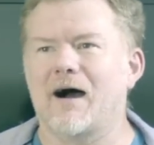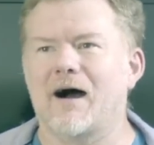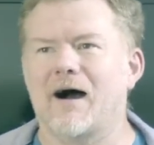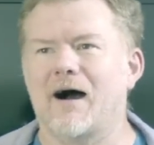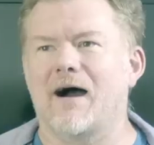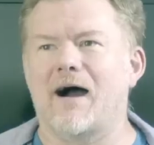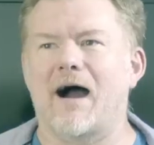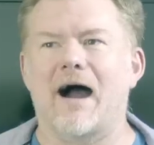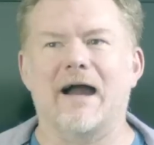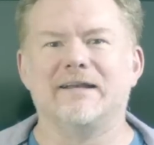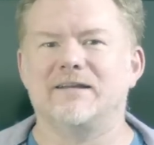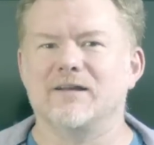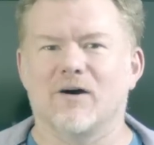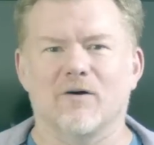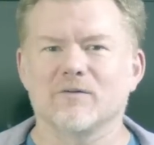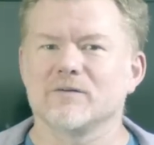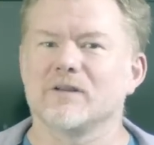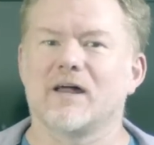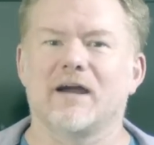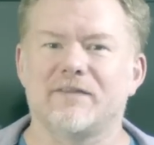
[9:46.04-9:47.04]

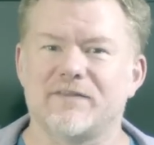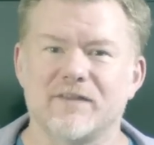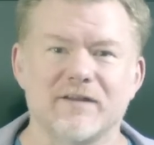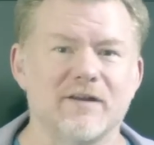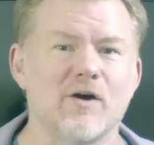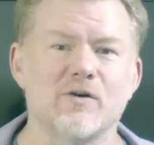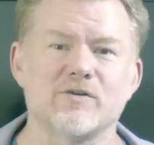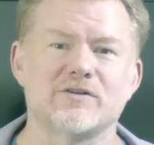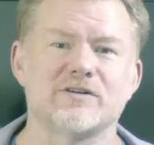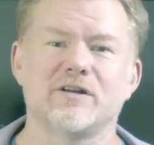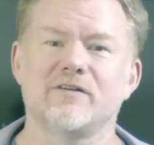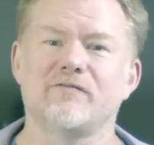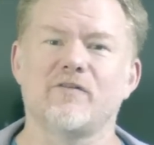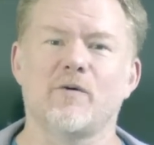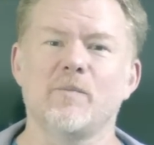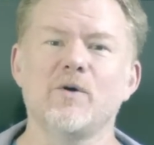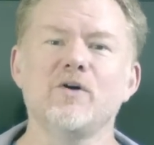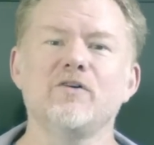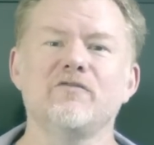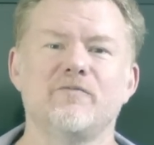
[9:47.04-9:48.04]
like the notion of
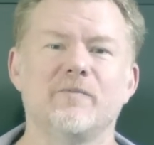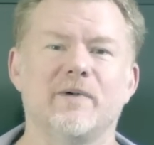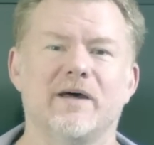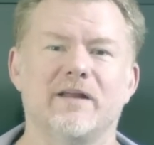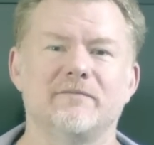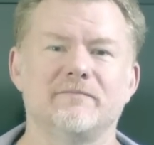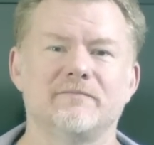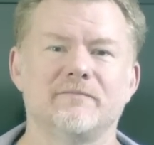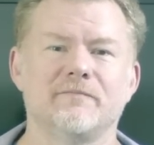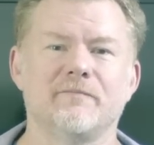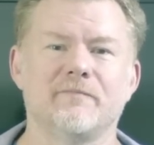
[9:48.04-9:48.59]
a movement,